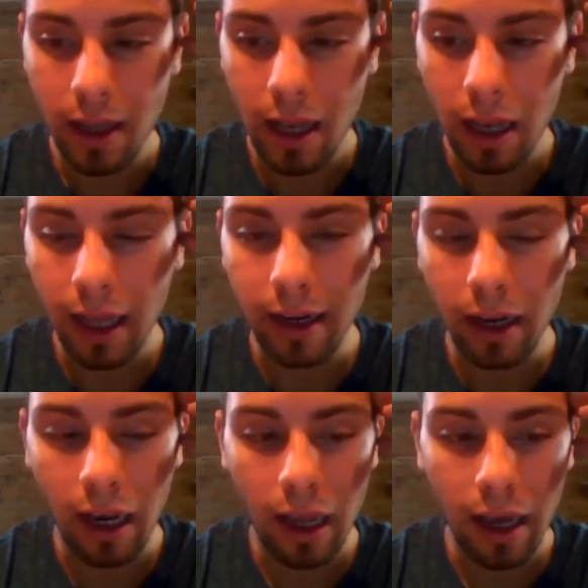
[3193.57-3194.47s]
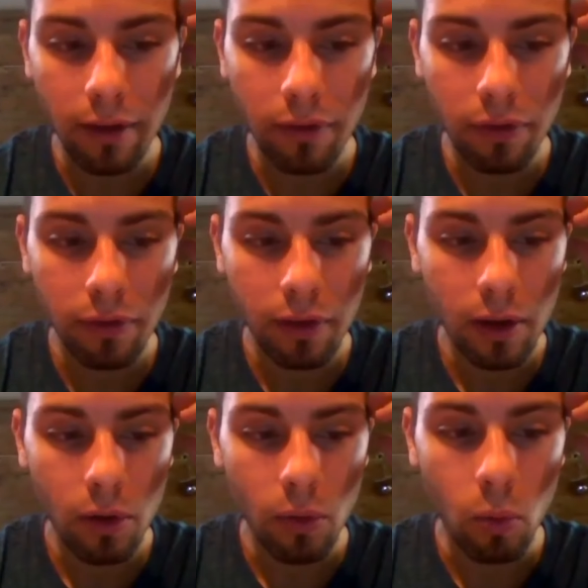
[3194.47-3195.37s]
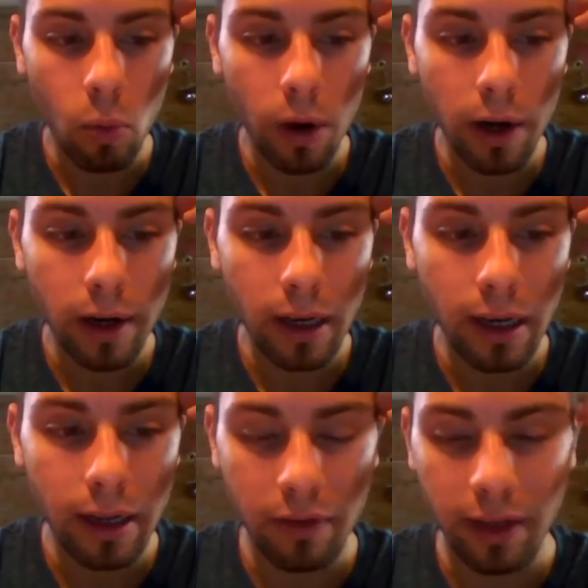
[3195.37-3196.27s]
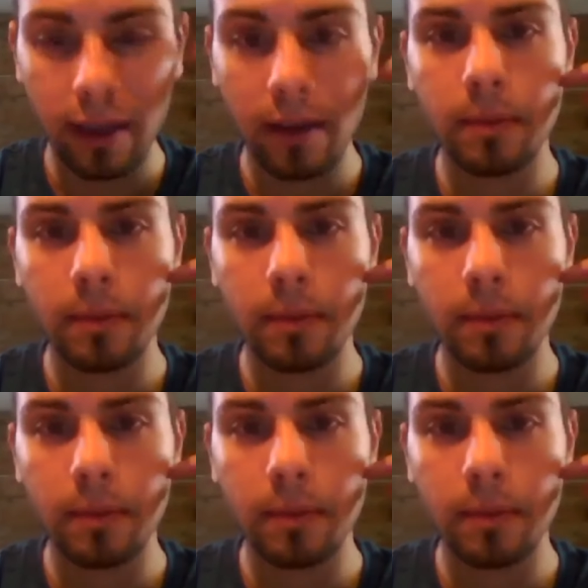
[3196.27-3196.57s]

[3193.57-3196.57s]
like a life worth living.